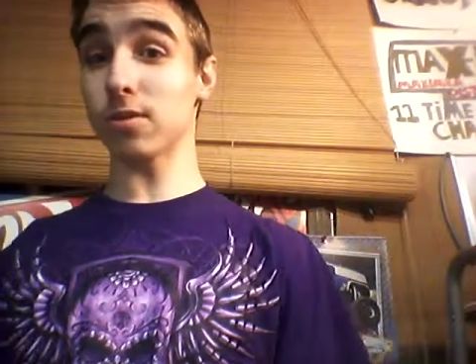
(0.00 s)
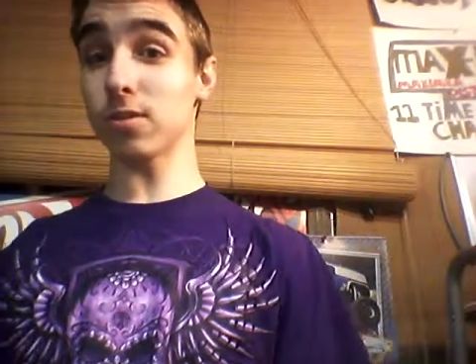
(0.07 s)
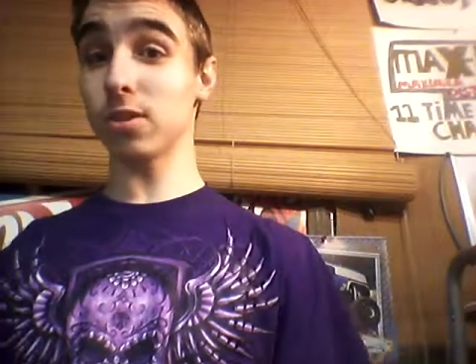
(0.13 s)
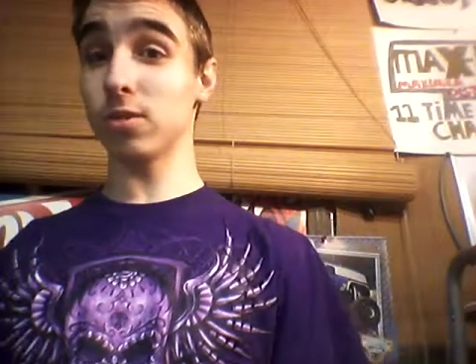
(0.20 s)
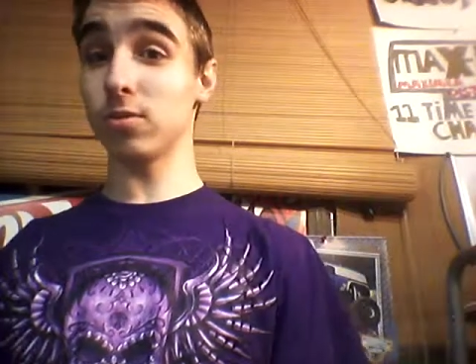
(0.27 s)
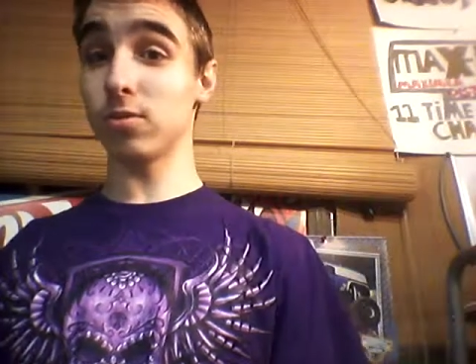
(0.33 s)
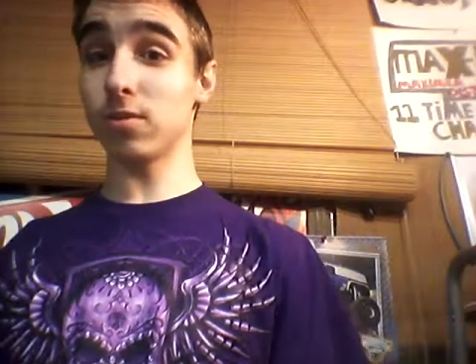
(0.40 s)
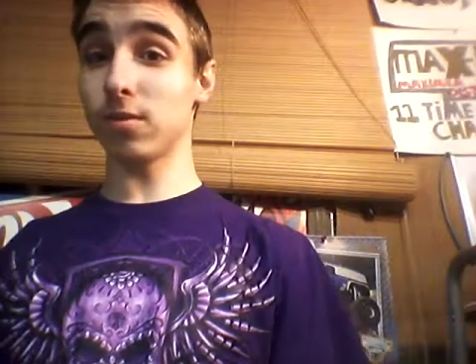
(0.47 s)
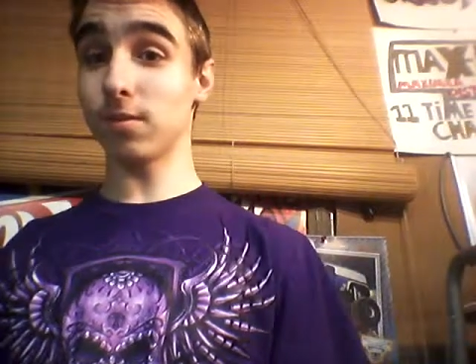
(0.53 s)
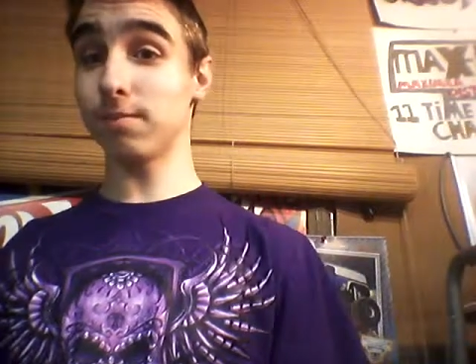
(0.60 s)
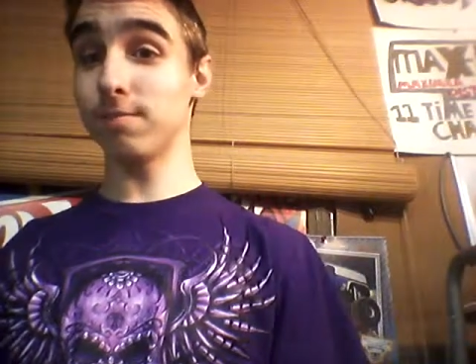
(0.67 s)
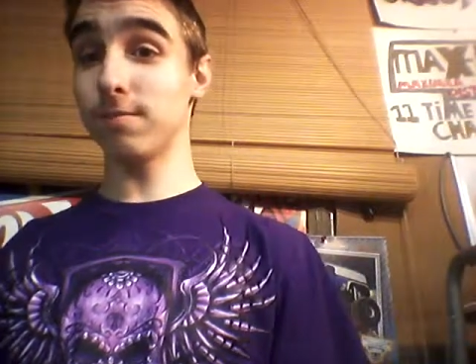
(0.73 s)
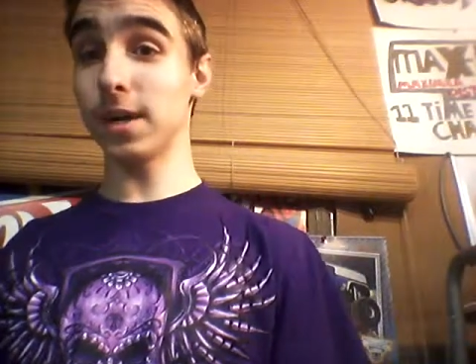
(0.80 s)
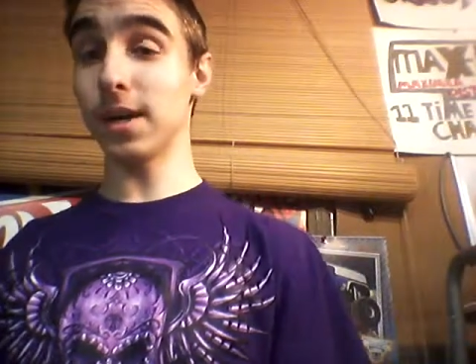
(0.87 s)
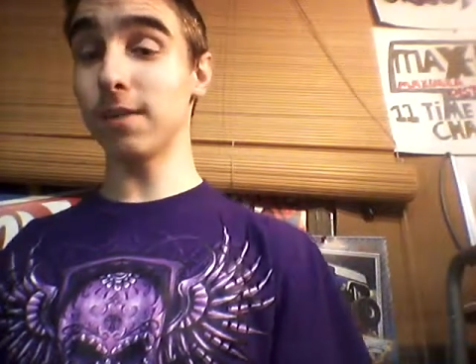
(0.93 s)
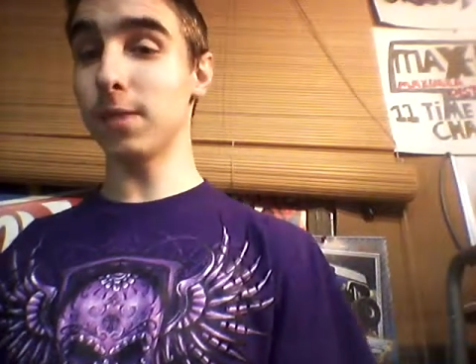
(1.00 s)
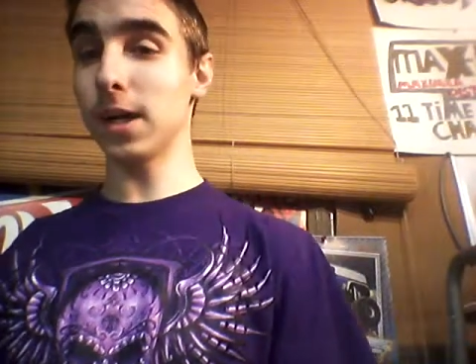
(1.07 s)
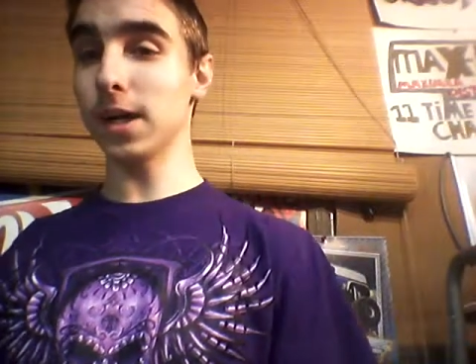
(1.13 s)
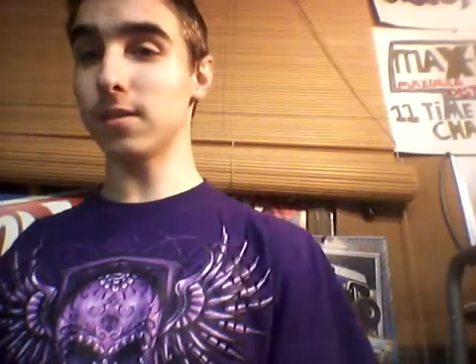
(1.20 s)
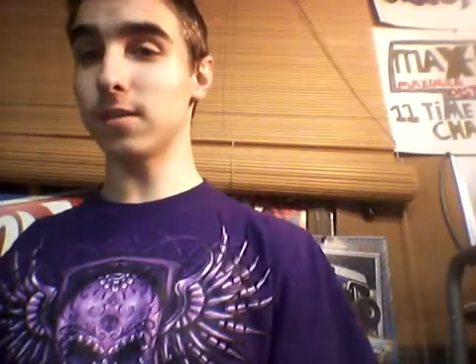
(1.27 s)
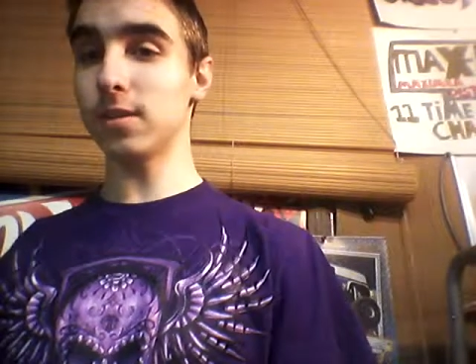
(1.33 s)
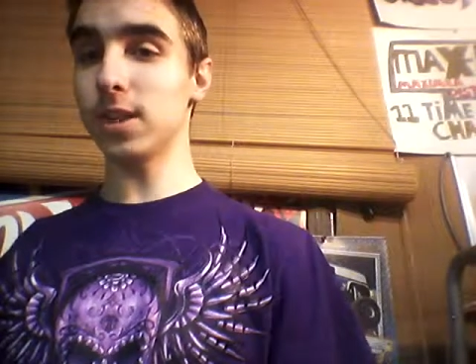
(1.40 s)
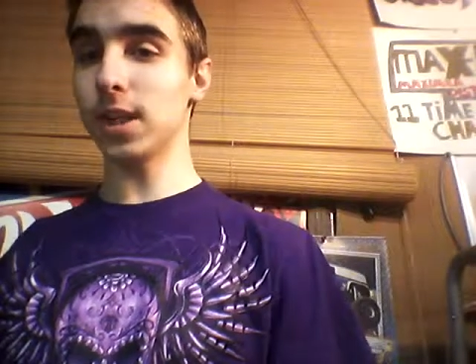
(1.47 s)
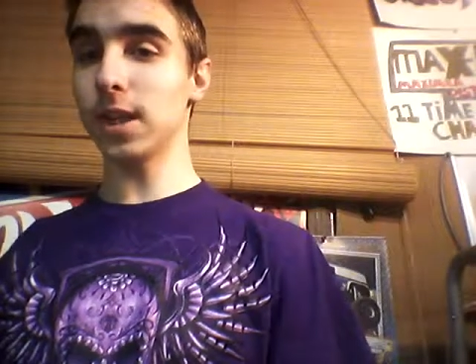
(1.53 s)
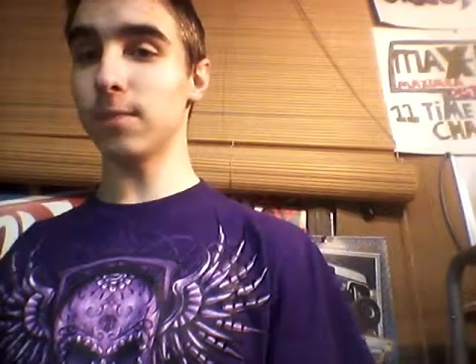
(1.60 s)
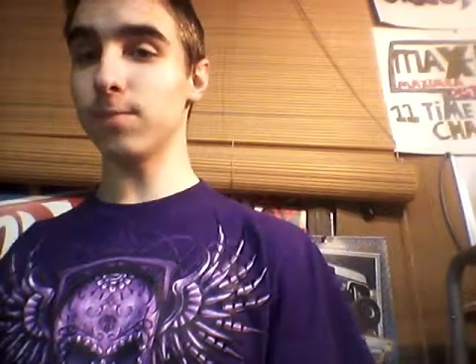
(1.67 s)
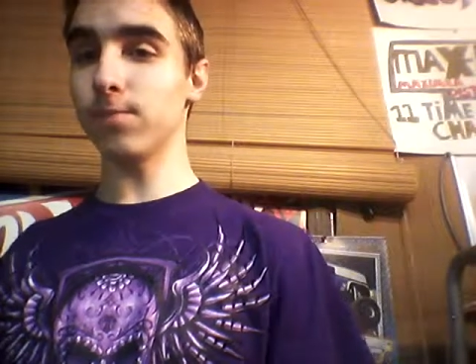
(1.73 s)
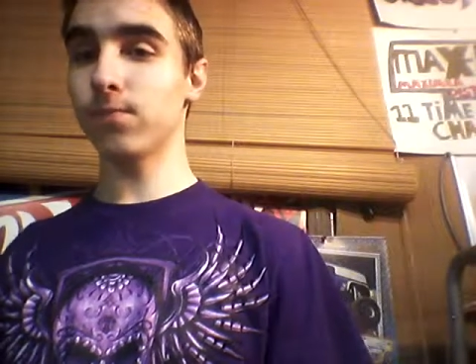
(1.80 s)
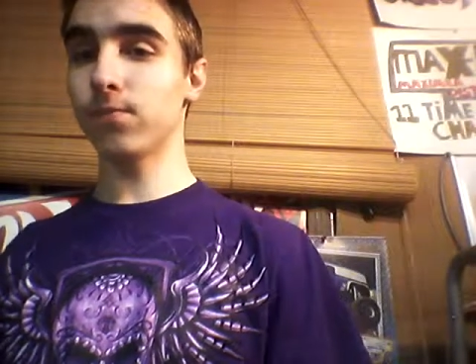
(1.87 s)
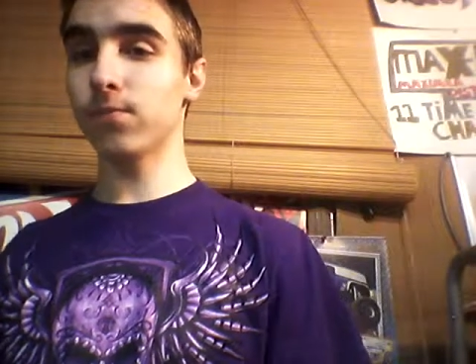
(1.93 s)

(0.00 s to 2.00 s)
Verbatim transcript: crews of Monster Jam.